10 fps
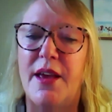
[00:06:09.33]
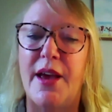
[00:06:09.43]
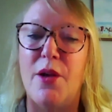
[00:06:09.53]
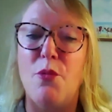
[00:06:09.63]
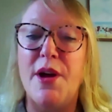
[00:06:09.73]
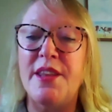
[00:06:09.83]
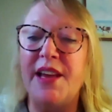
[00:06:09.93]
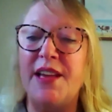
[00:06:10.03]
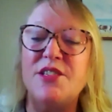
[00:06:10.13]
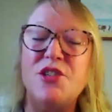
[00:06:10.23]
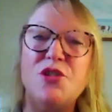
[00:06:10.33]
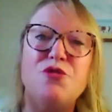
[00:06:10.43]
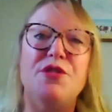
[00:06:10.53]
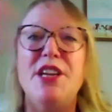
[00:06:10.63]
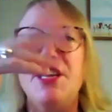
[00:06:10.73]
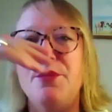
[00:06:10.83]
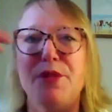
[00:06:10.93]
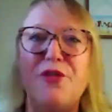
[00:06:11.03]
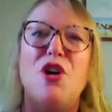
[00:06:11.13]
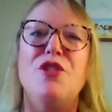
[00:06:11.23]
And when that stream
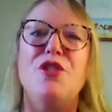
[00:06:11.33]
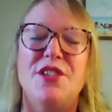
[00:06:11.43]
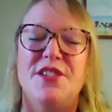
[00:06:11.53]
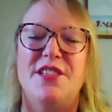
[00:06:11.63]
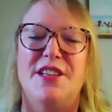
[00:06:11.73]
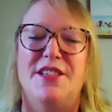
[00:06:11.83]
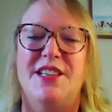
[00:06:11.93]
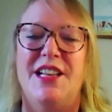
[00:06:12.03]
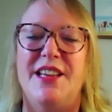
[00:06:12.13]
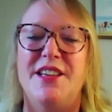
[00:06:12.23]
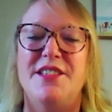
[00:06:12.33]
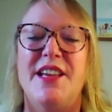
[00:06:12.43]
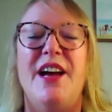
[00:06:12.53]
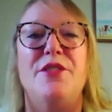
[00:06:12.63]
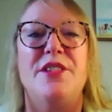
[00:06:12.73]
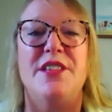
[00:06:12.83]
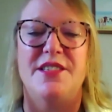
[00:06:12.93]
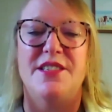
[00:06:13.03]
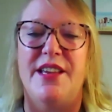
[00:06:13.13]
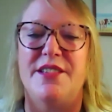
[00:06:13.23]
of consciousness clears out, he
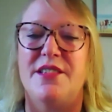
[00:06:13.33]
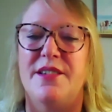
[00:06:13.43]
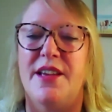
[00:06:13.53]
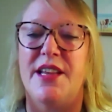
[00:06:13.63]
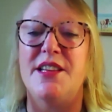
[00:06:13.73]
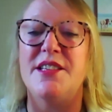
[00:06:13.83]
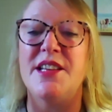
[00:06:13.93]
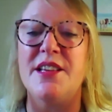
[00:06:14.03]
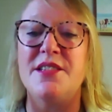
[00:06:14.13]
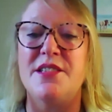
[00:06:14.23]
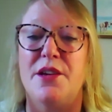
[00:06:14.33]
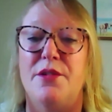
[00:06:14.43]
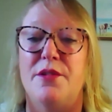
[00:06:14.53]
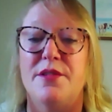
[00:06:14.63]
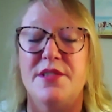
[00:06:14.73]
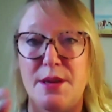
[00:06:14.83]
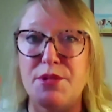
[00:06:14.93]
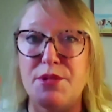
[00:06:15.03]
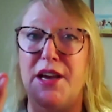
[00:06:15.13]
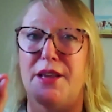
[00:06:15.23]
says, and it does so
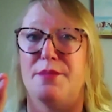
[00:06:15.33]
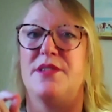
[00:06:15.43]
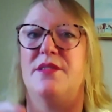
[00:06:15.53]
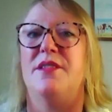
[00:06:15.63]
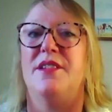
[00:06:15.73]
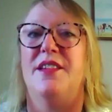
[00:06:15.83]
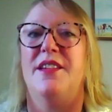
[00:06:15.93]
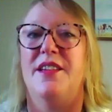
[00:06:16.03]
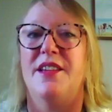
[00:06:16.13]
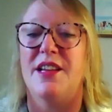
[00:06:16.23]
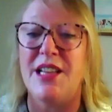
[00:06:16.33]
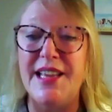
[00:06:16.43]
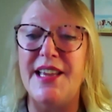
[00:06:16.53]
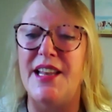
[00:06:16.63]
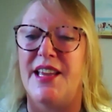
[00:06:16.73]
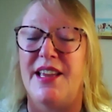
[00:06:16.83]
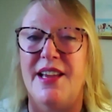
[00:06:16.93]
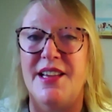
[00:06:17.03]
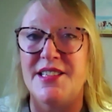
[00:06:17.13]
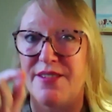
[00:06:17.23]
sometimes clearly,
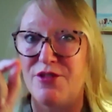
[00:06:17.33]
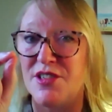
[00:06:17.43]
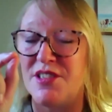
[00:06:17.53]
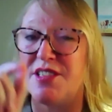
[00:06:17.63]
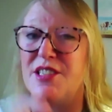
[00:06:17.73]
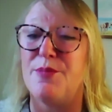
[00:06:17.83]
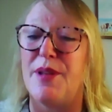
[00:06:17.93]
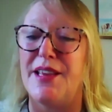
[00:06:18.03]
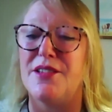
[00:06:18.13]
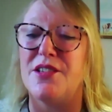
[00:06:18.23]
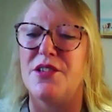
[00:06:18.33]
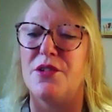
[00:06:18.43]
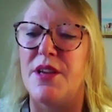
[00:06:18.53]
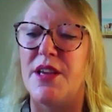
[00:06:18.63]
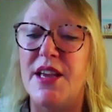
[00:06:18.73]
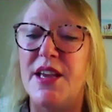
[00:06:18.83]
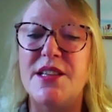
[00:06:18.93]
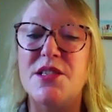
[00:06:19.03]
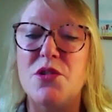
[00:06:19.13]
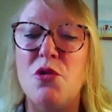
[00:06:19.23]
as I've just explained to you,
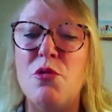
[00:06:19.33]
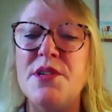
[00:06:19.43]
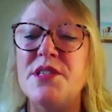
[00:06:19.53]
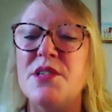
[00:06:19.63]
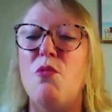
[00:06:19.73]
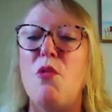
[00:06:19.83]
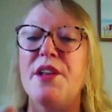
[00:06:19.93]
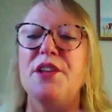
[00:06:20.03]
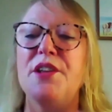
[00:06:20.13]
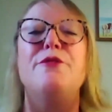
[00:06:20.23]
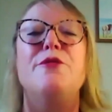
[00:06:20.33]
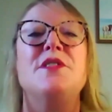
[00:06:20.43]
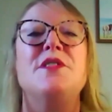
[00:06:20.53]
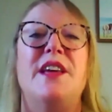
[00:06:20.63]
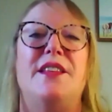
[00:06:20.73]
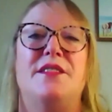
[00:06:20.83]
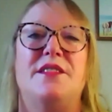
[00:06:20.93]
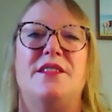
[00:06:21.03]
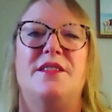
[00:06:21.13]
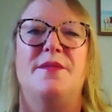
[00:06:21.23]
it's always a wonderful
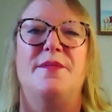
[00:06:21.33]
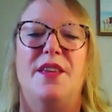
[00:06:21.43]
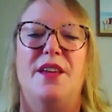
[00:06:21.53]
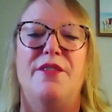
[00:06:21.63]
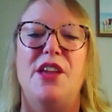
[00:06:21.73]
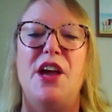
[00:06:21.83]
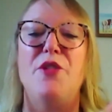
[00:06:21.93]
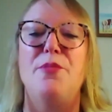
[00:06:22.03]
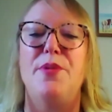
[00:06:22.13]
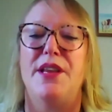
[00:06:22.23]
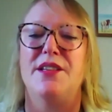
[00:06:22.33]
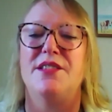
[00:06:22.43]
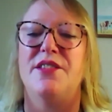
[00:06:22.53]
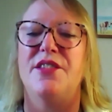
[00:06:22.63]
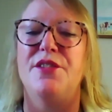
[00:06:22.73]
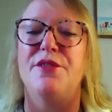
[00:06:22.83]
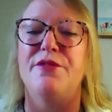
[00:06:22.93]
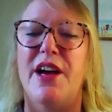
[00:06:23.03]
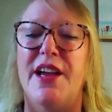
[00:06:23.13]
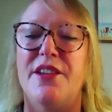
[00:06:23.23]
sense of the opening to the
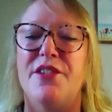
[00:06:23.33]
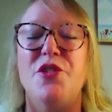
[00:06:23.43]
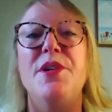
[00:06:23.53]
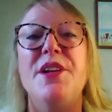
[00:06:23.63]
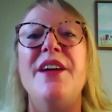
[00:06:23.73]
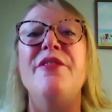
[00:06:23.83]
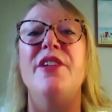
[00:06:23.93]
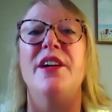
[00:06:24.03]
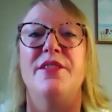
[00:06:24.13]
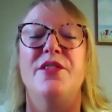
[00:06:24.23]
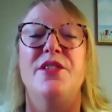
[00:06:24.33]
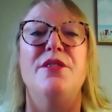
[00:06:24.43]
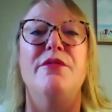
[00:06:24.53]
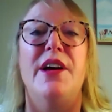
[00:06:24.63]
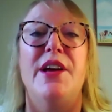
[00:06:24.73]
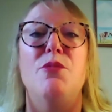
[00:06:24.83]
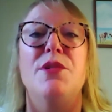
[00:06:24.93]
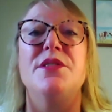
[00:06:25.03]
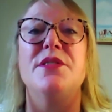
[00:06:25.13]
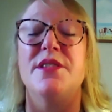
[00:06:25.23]
divine, to whatever the divine
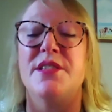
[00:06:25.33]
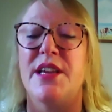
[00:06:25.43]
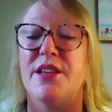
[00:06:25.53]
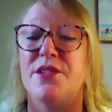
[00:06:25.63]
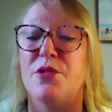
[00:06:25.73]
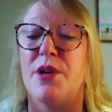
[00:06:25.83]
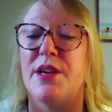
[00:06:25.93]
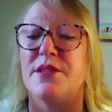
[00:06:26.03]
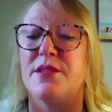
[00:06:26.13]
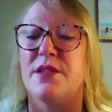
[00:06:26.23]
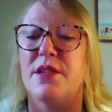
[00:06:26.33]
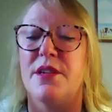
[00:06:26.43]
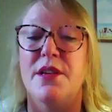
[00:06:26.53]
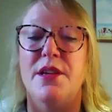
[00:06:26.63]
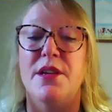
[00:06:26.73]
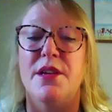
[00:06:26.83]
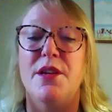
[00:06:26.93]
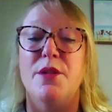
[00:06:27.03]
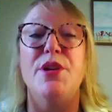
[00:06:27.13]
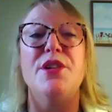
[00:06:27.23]
wants to say to us.
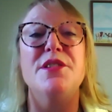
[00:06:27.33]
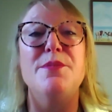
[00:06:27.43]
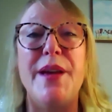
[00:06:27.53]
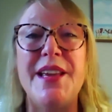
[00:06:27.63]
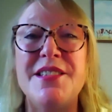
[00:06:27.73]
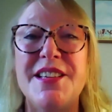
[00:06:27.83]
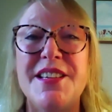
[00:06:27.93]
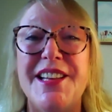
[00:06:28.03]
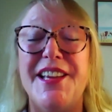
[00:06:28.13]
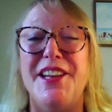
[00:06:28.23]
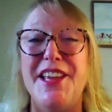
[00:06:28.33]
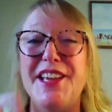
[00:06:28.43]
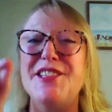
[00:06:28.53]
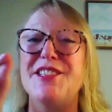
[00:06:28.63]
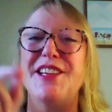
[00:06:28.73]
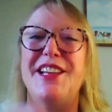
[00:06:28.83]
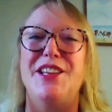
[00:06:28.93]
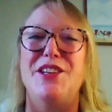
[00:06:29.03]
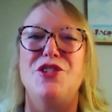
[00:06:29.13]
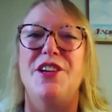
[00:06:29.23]
Because basically, and here's the
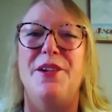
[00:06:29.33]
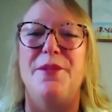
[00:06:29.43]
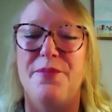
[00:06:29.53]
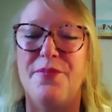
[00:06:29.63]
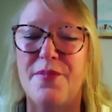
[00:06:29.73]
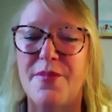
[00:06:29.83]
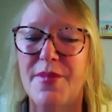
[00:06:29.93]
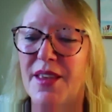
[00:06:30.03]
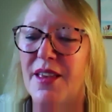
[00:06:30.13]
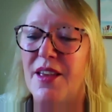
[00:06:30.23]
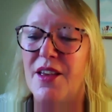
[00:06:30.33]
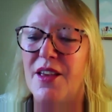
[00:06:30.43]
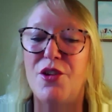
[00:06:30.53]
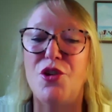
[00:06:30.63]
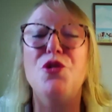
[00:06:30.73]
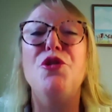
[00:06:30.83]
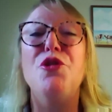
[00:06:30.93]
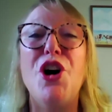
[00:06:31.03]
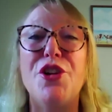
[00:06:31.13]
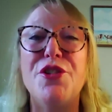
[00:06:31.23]
clincher, you're
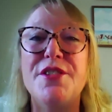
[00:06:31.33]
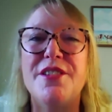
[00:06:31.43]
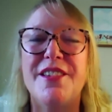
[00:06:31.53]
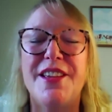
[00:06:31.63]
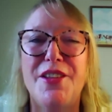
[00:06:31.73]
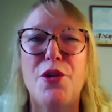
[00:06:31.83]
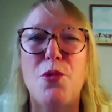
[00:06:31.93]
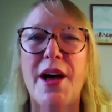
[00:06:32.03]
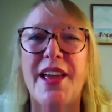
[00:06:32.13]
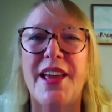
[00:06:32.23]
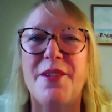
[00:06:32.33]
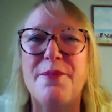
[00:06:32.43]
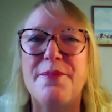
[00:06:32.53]
not in the way.